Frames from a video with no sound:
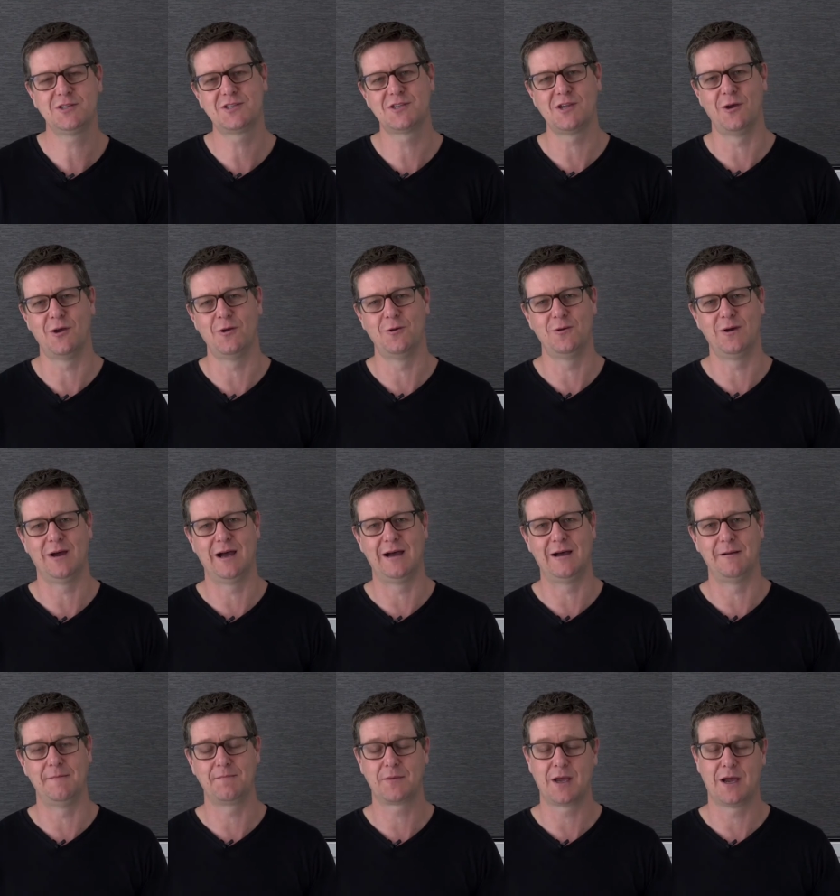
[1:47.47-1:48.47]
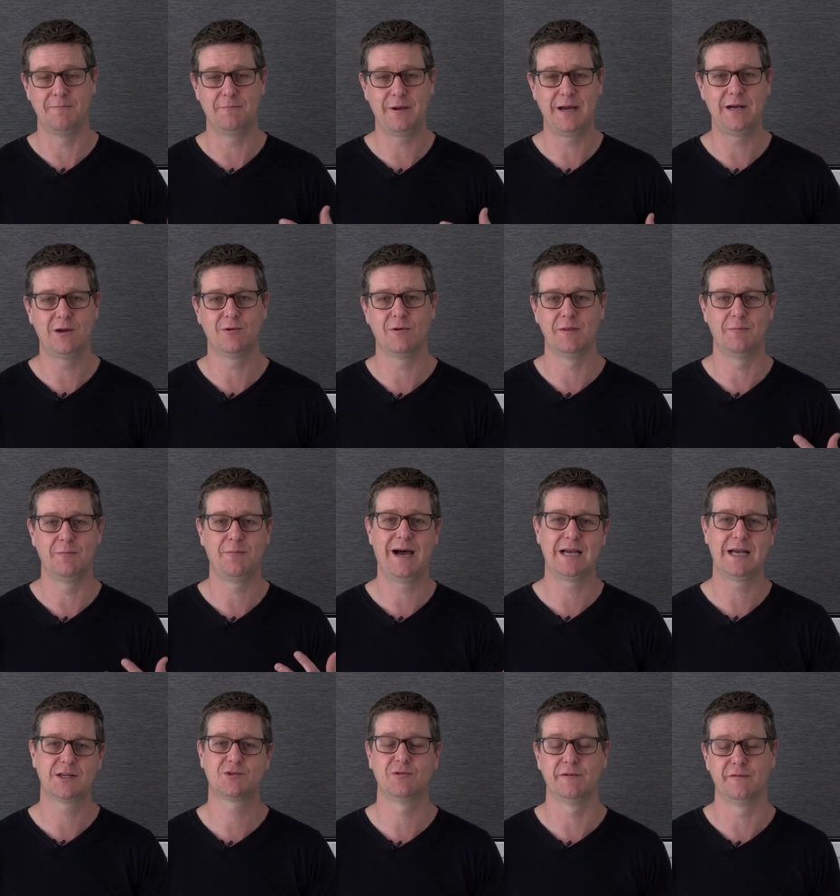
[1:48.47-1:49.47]
So I'm Peter, I'm the
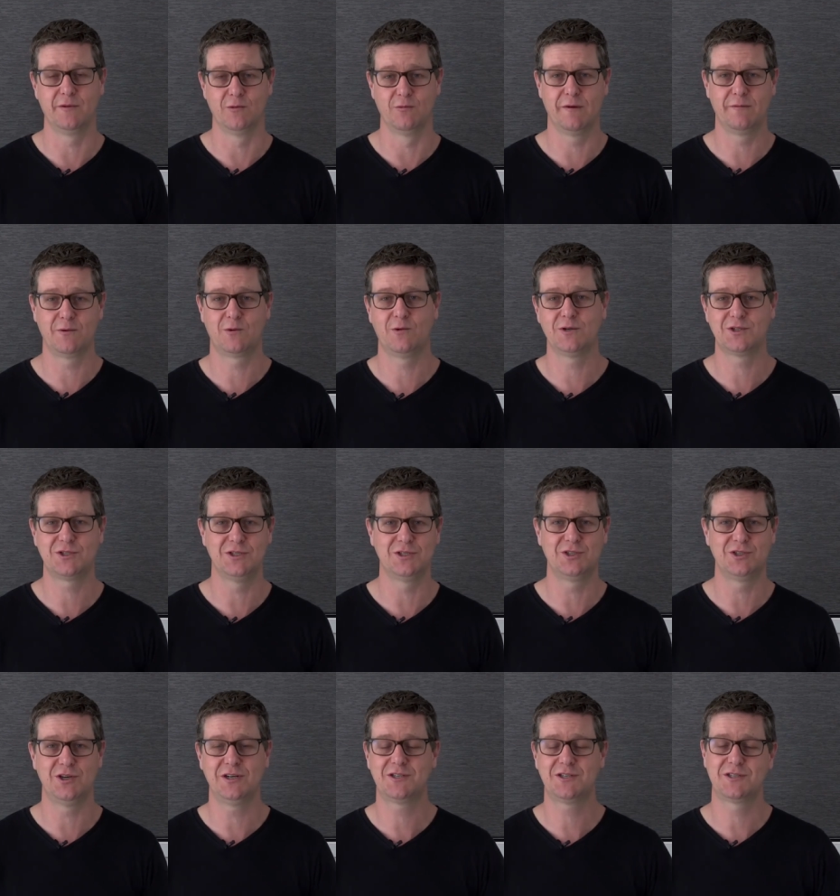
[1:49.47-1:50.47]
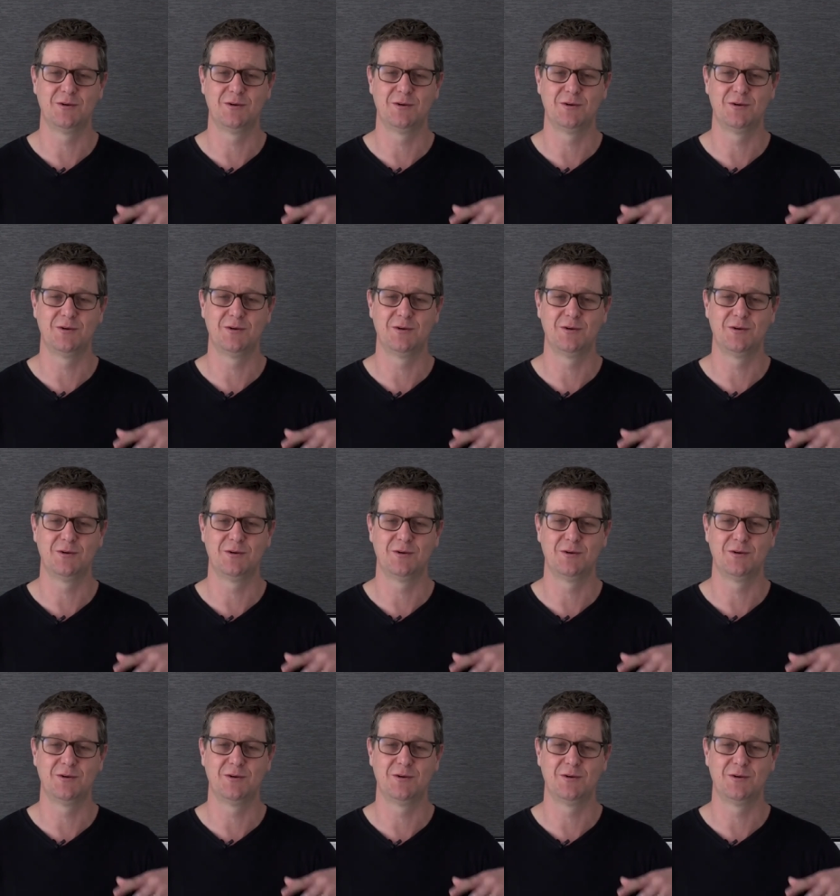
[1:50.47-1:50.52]
pastor of the River Christian Church.